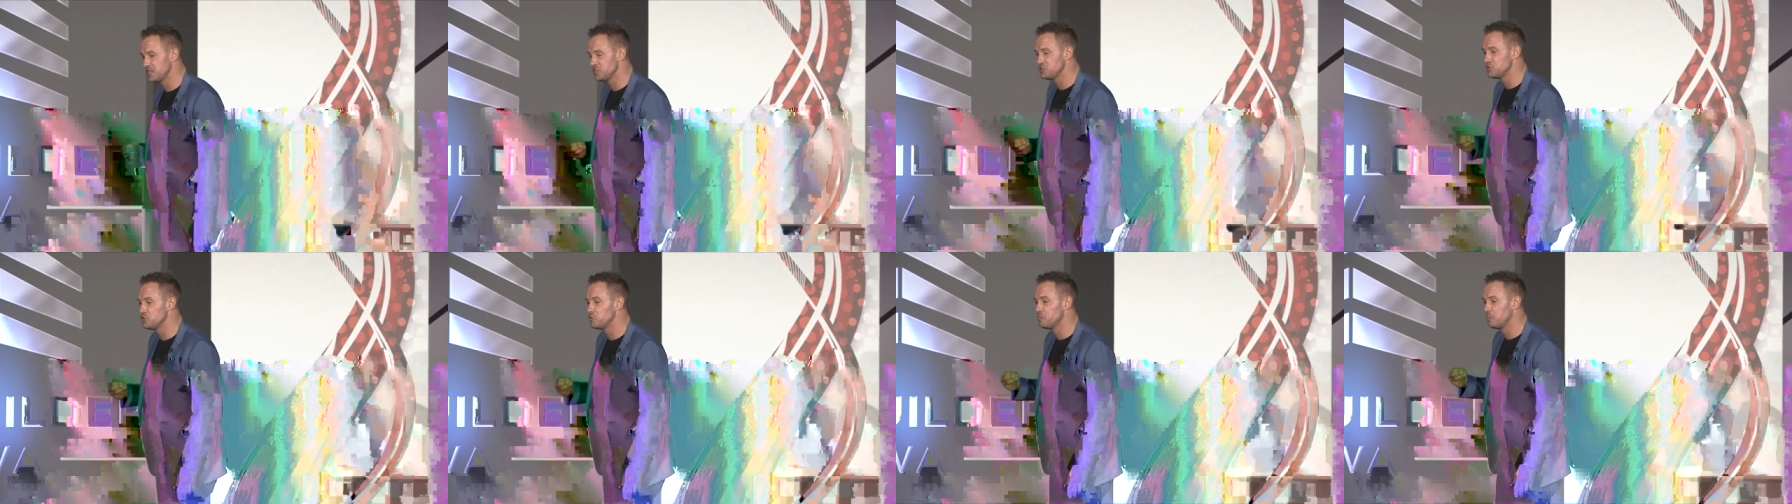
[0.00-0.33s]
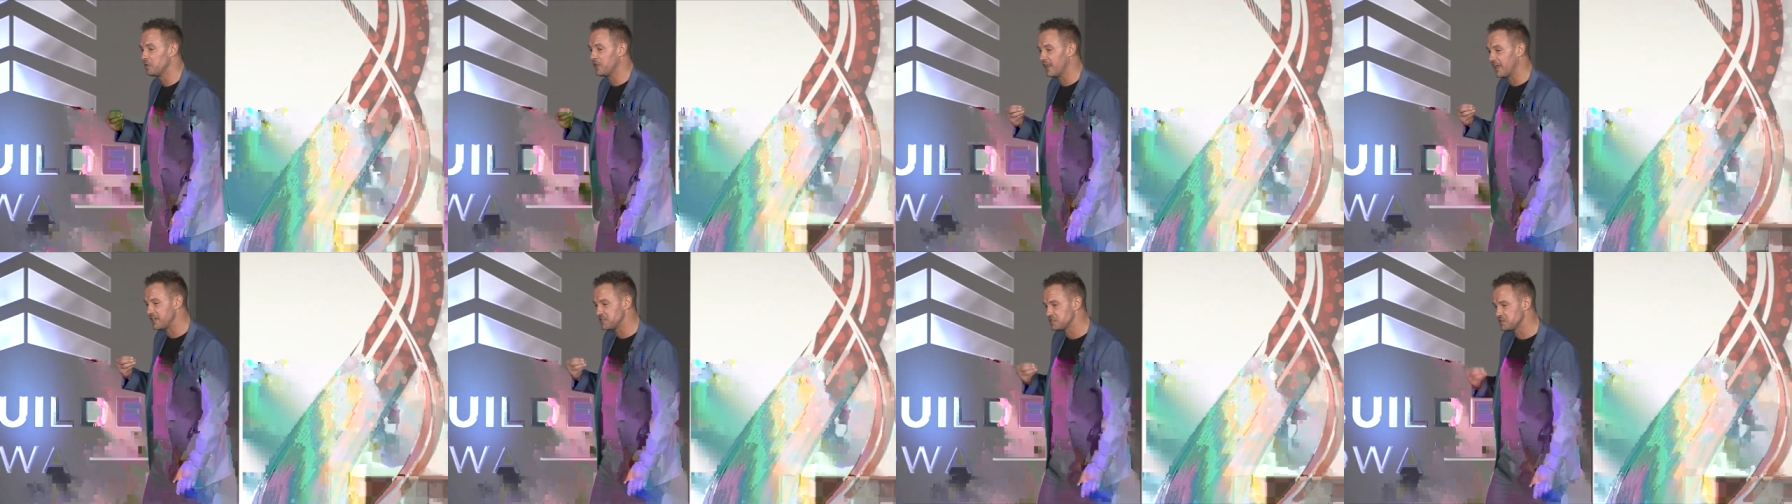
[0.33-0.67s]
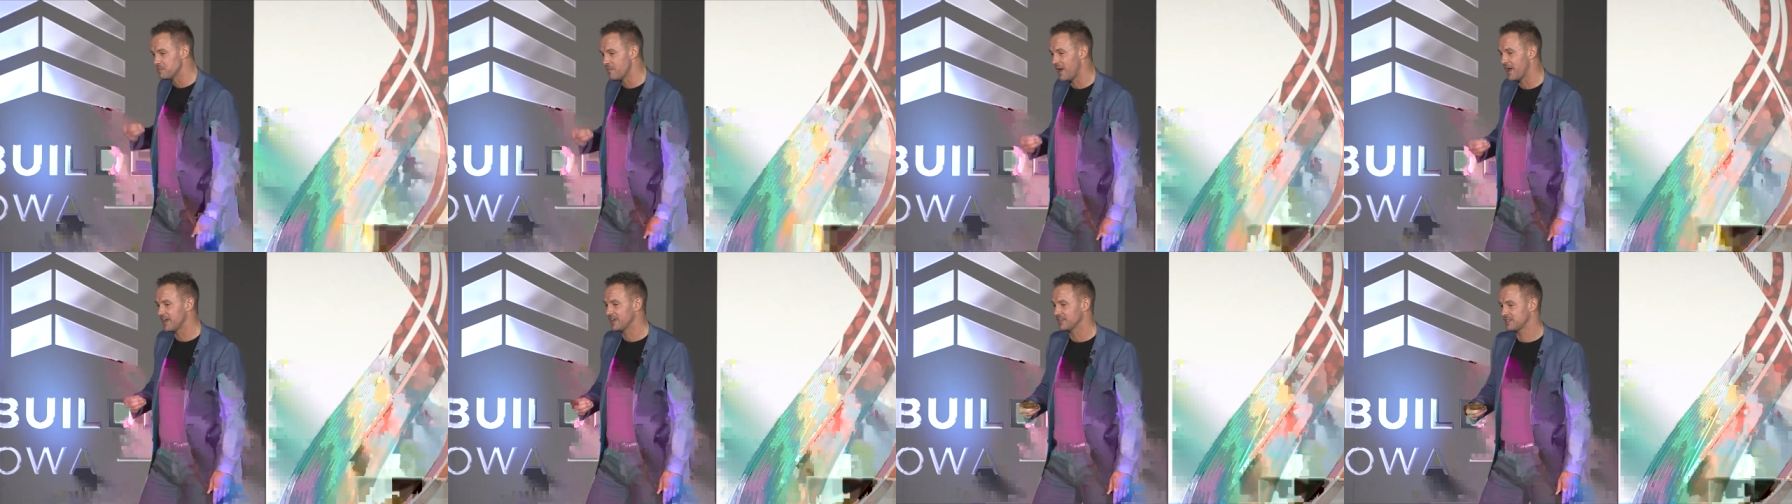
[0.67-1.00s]
to place
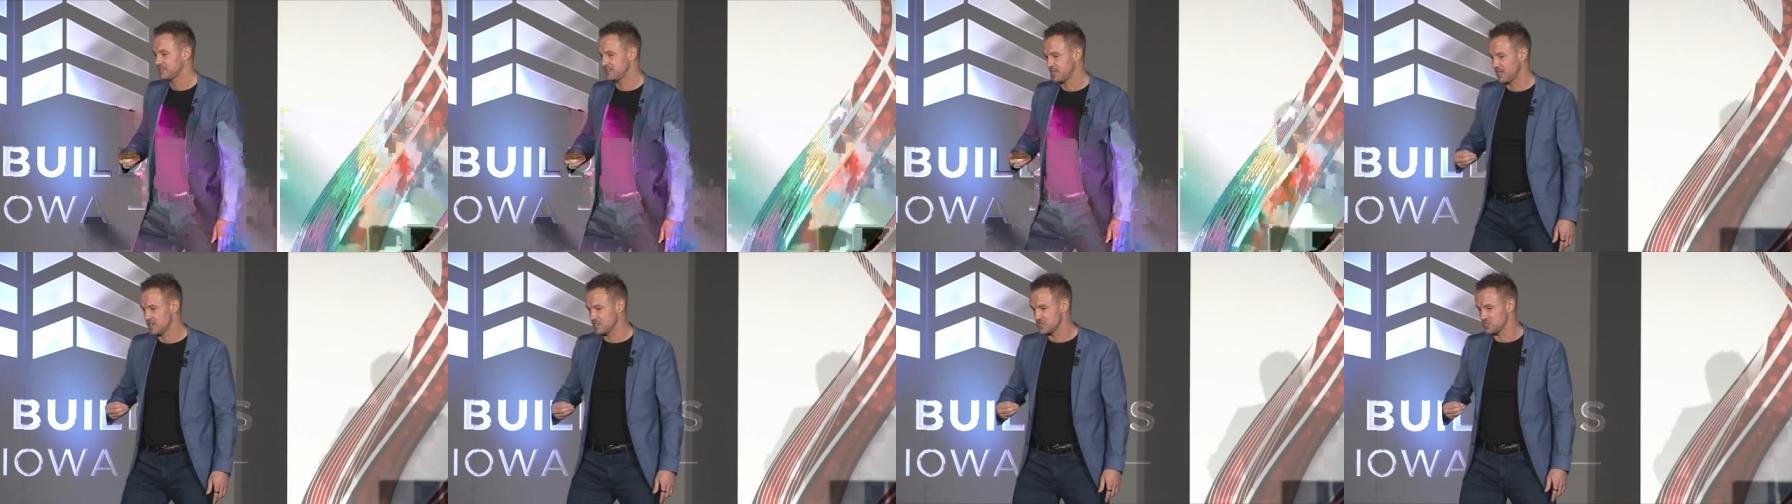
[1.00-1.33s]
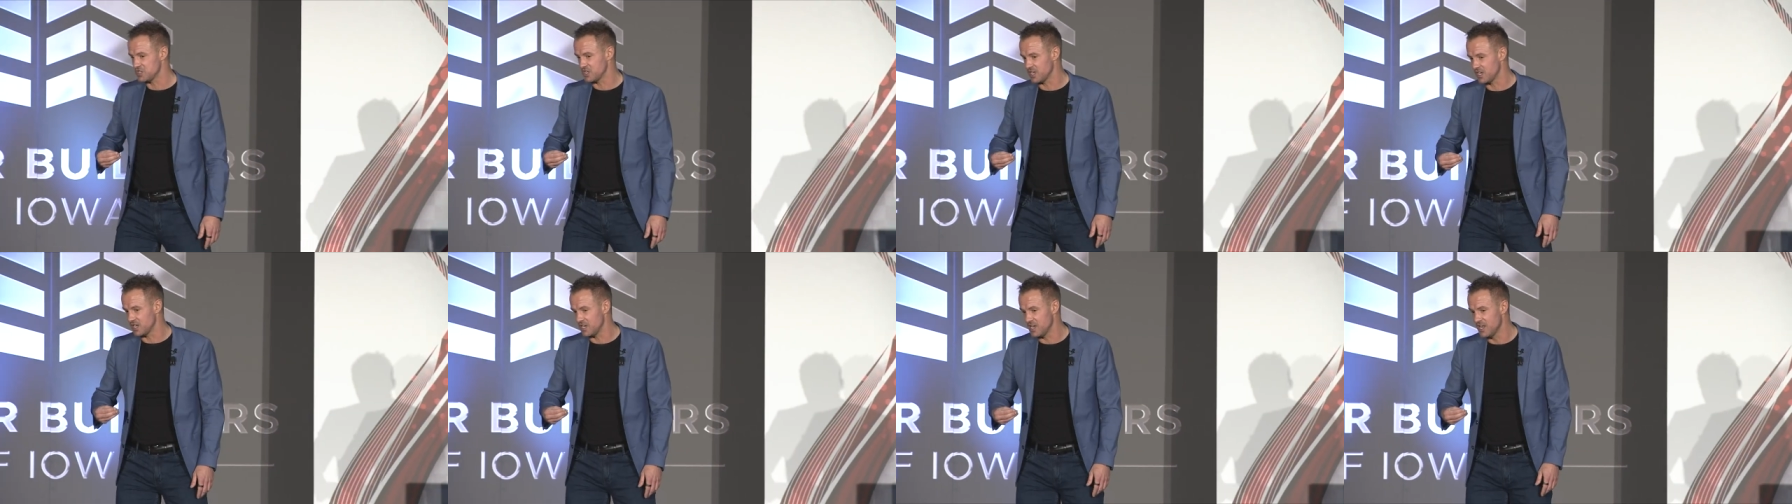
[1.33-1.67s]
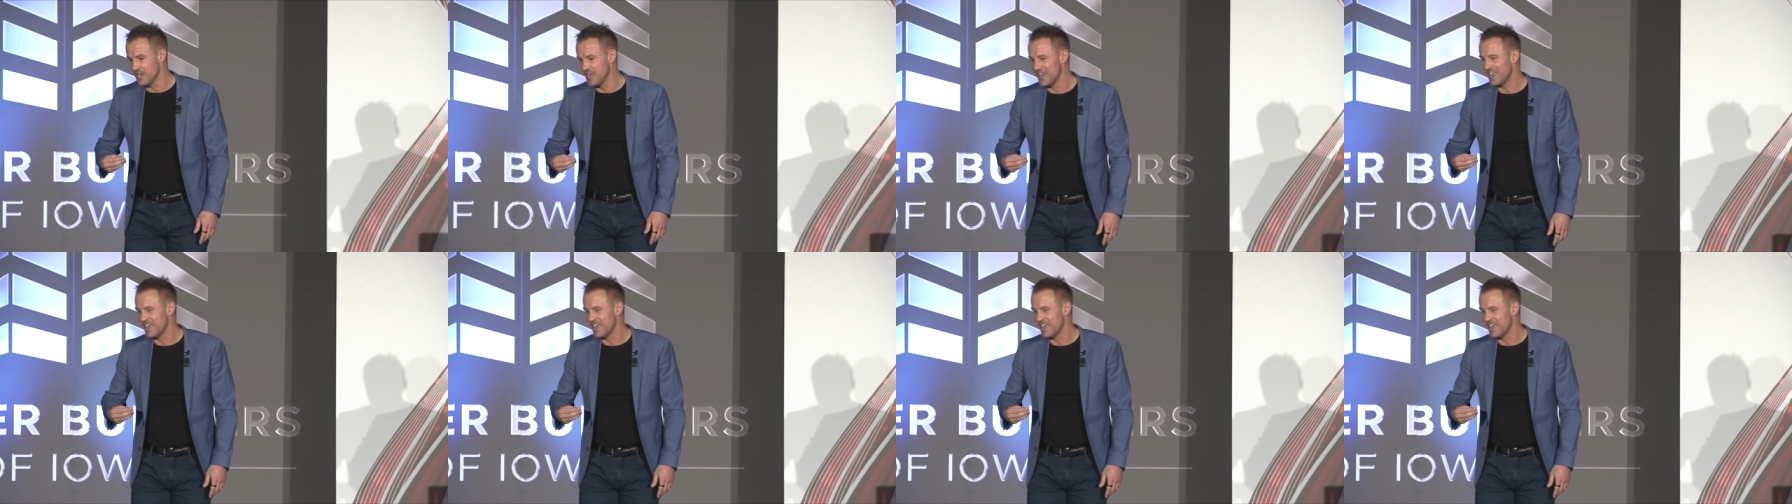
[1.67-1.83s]
my attention